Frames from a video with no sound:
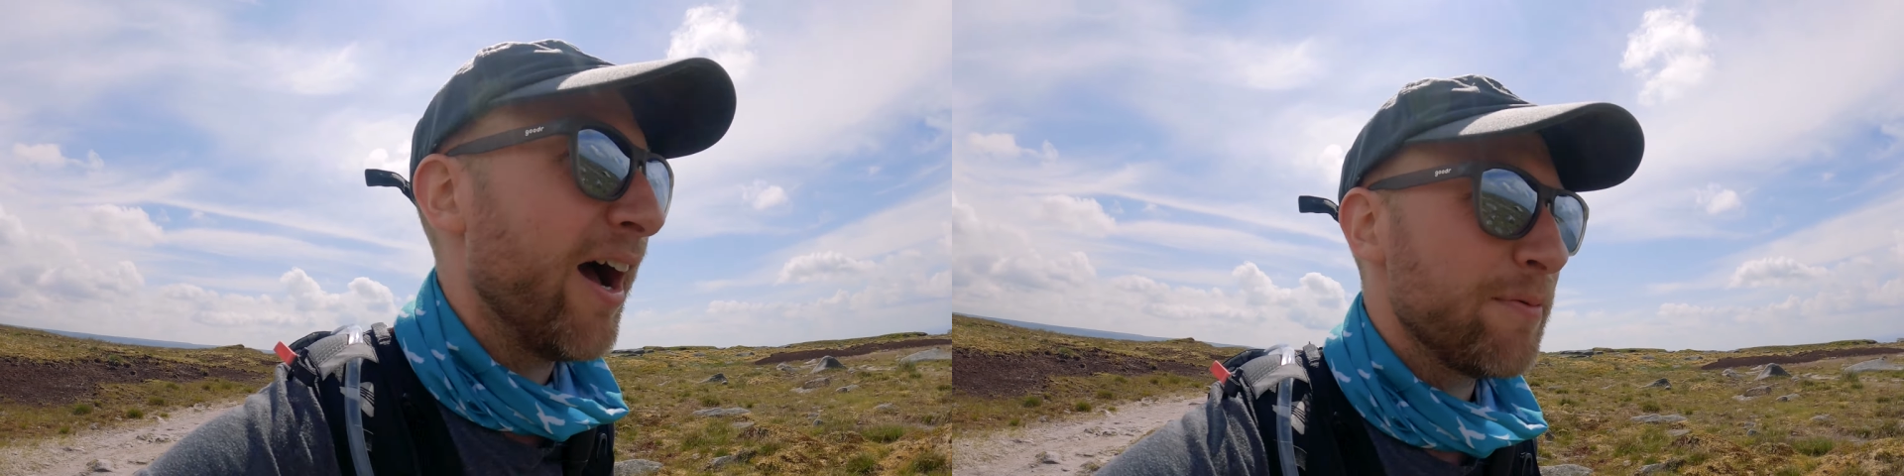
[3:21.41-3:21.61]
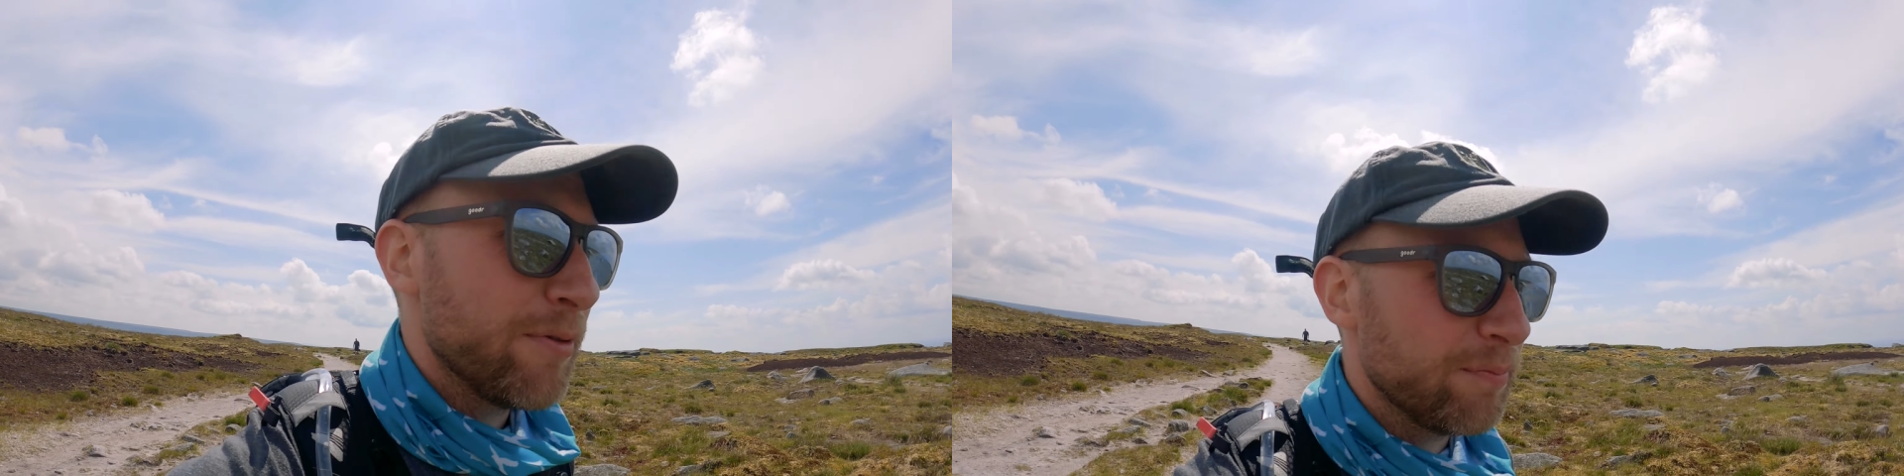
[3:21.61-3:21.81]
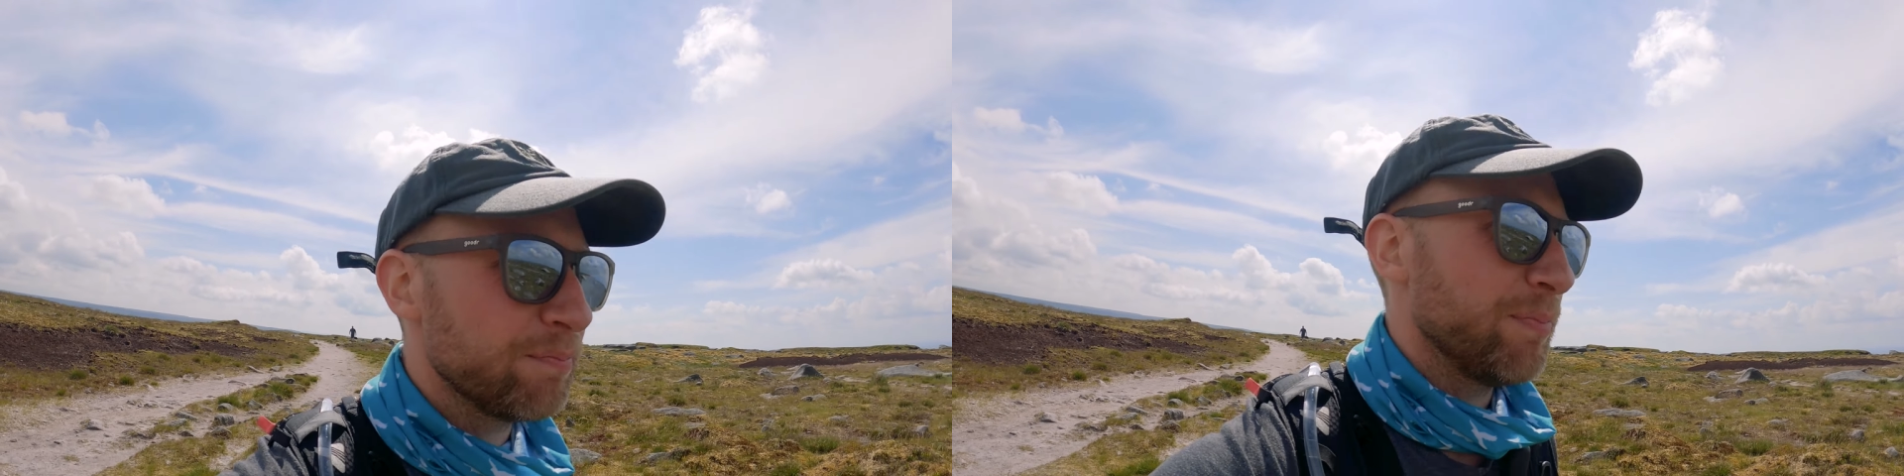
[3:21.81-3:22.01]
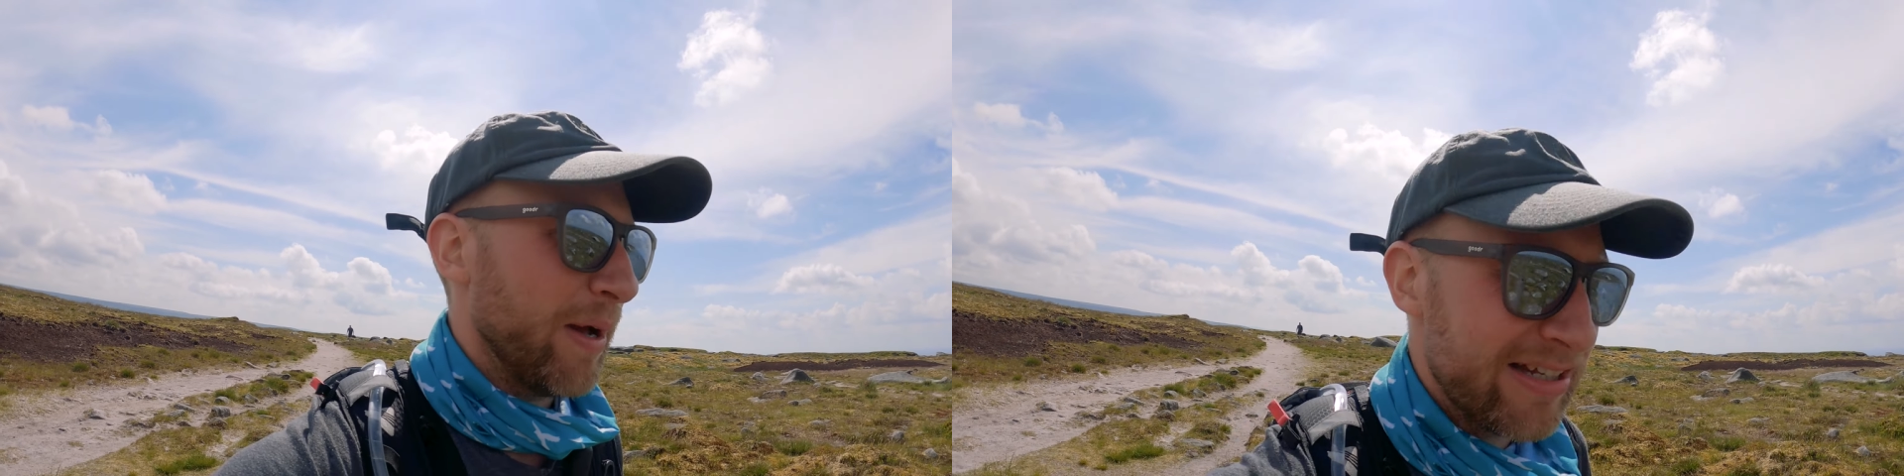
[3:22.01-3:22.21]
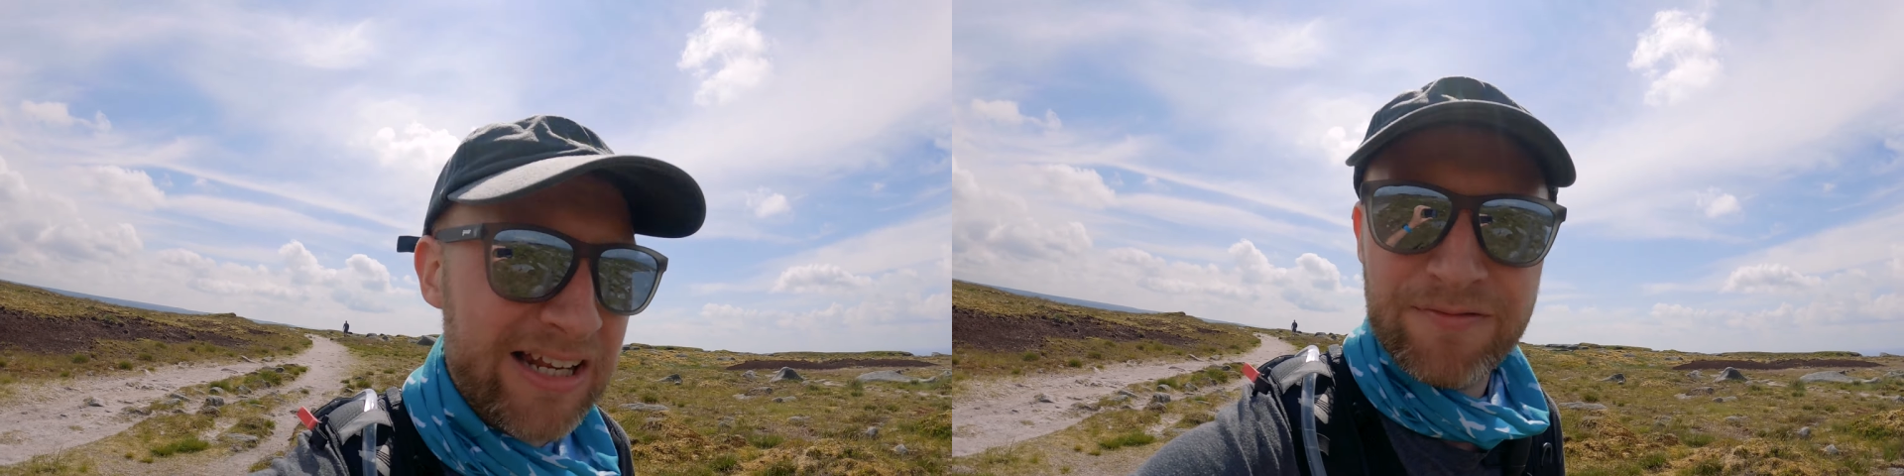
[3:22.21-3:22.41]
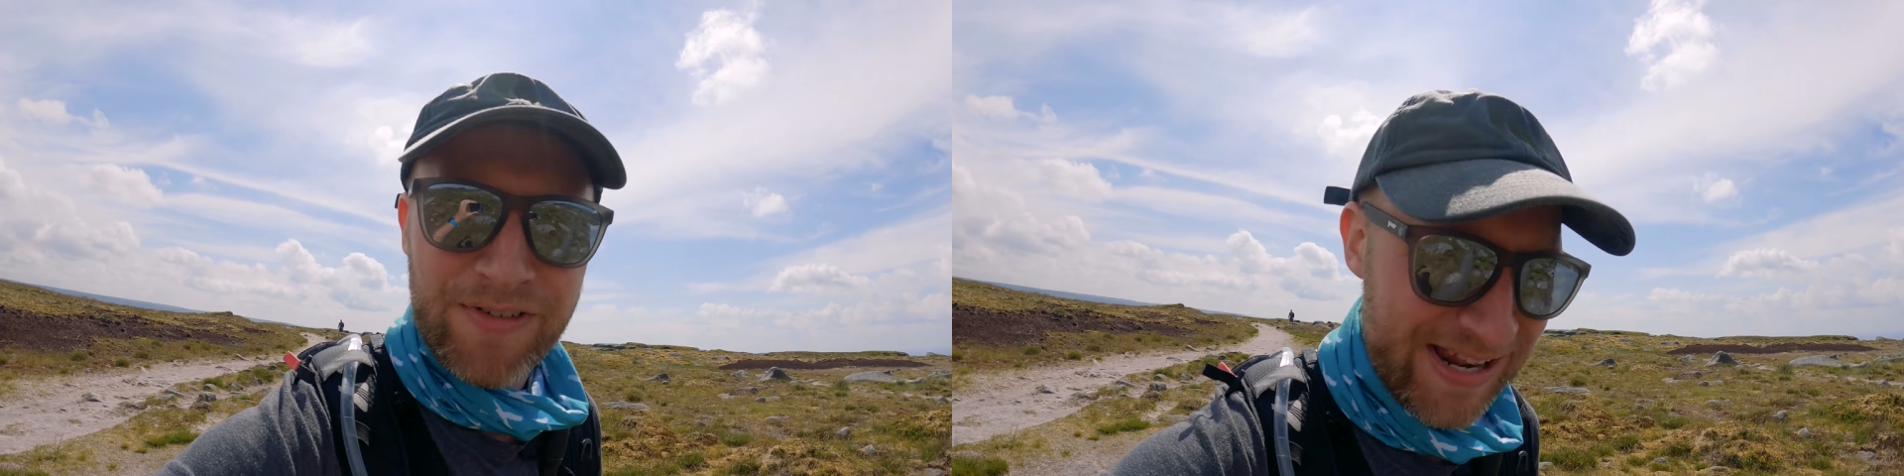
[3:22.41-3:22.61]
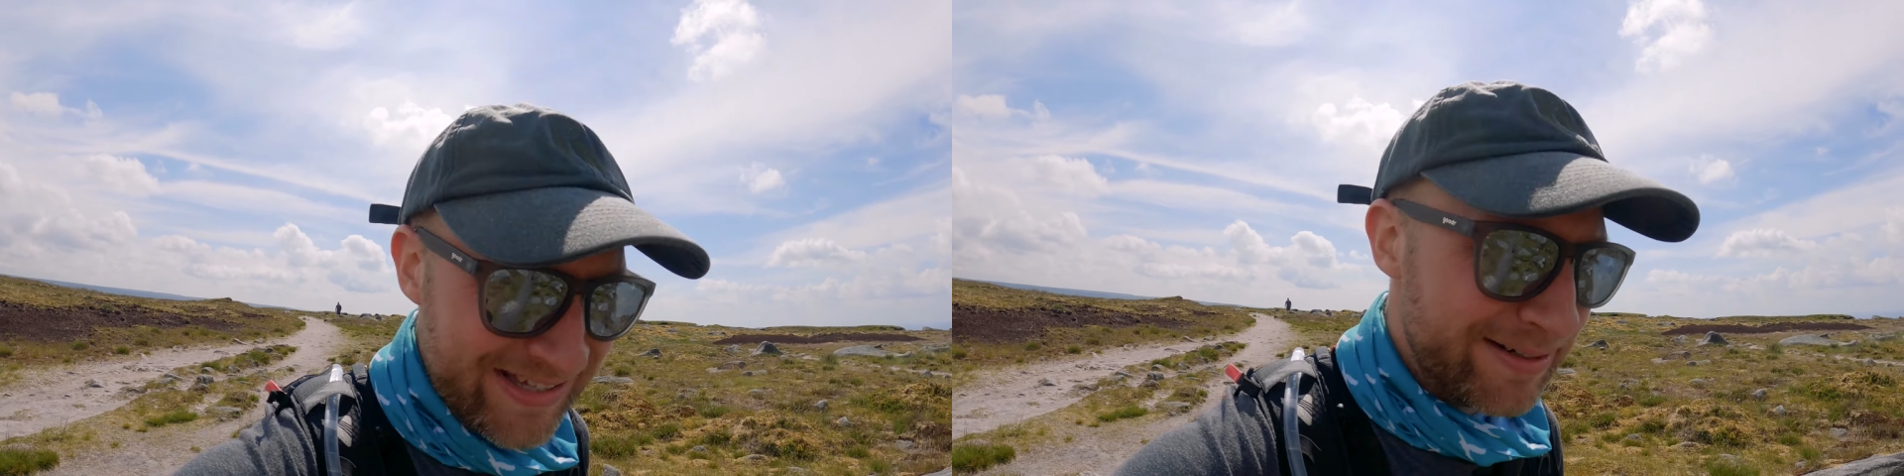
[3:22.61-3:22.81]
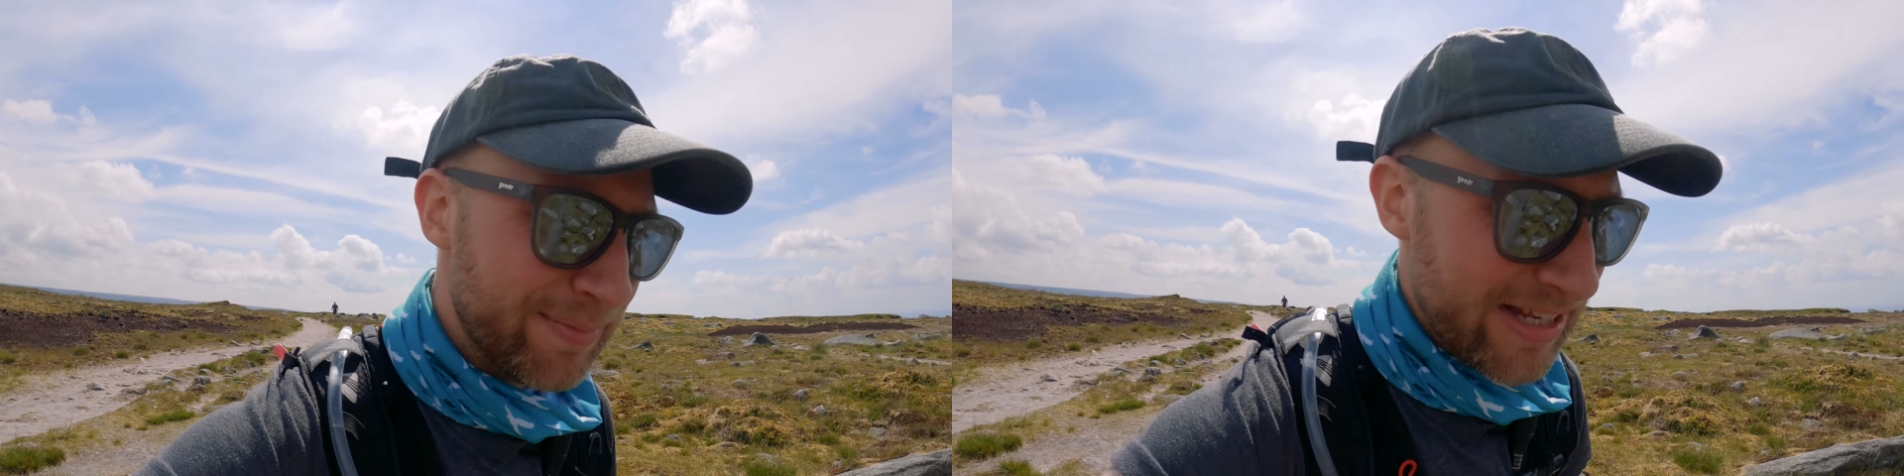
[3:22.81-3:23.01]
I'd basically
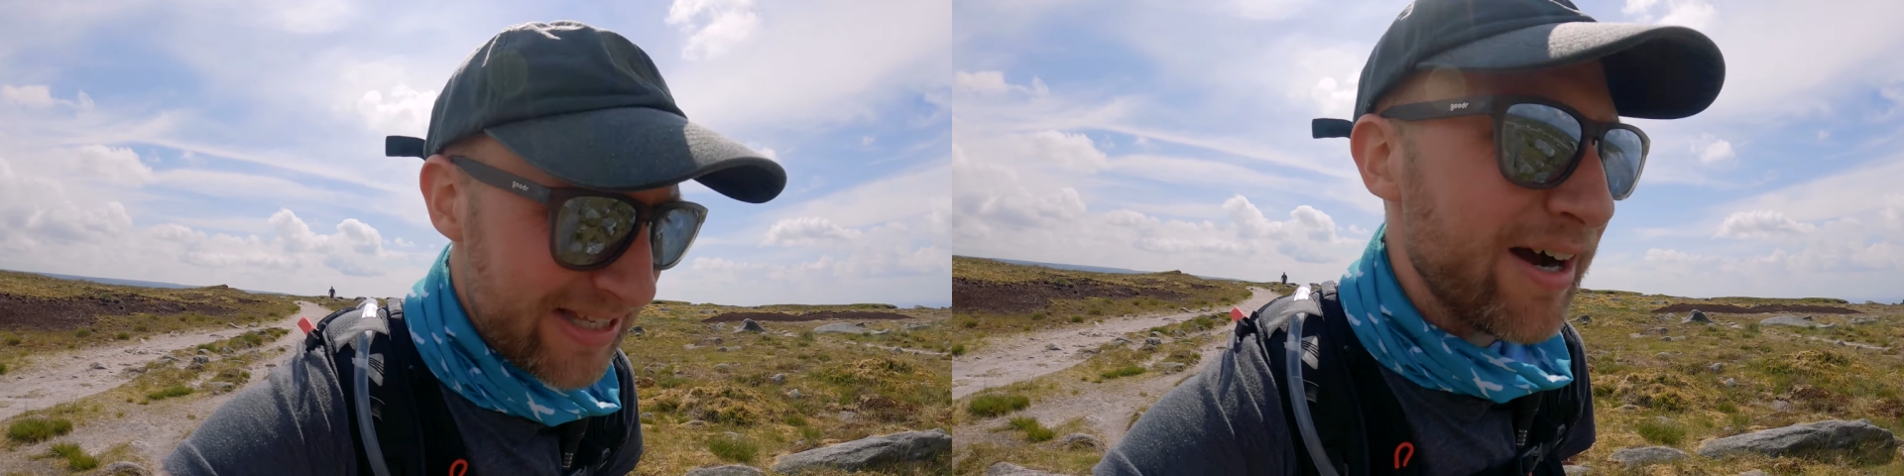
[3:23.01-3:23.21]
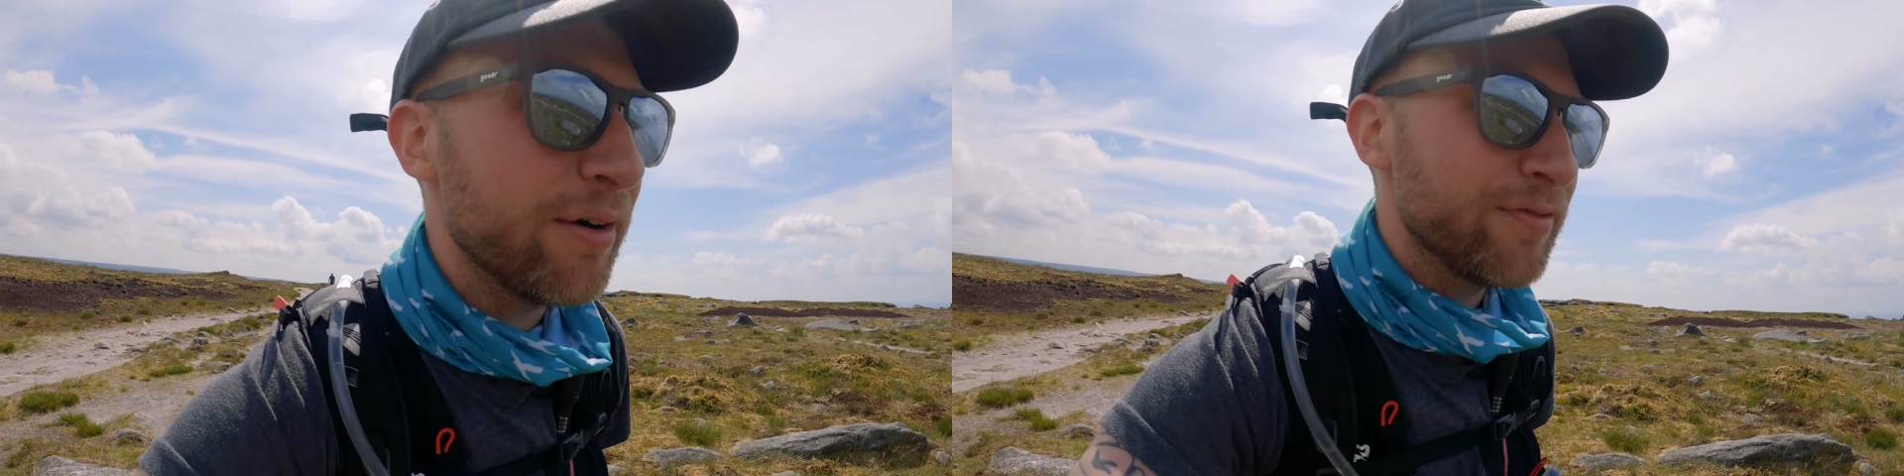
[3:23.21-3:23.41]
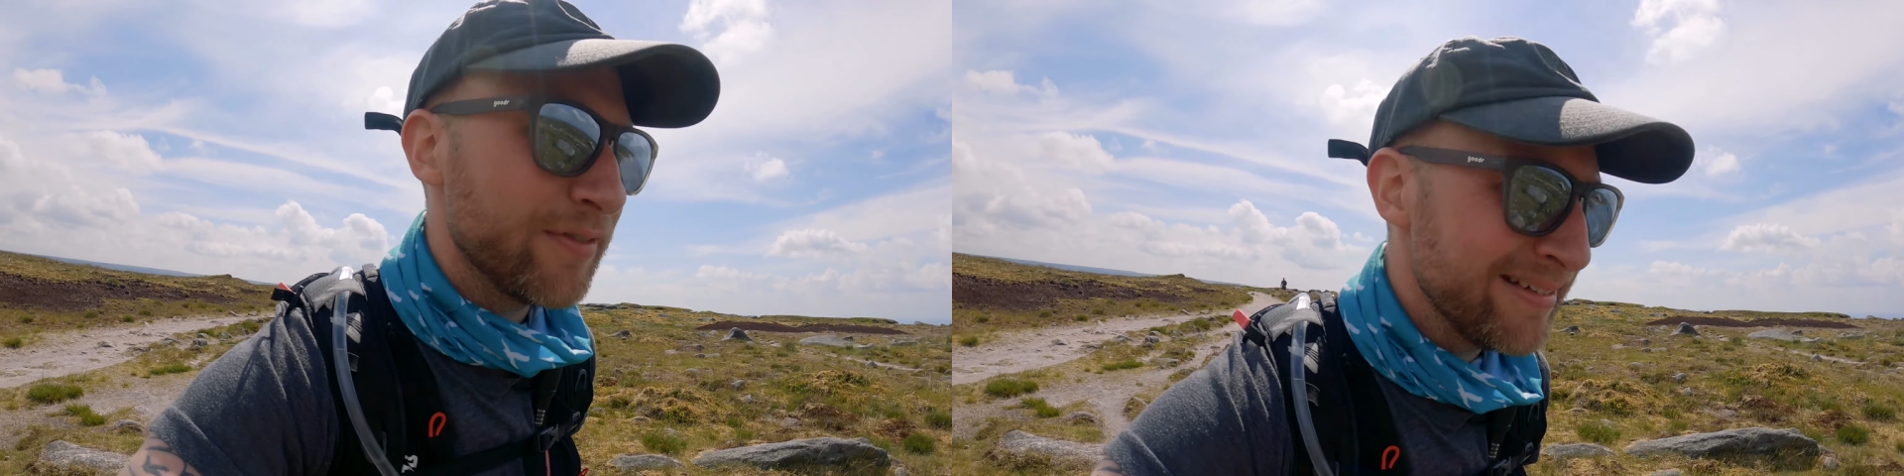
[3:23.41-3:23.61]
invented myself.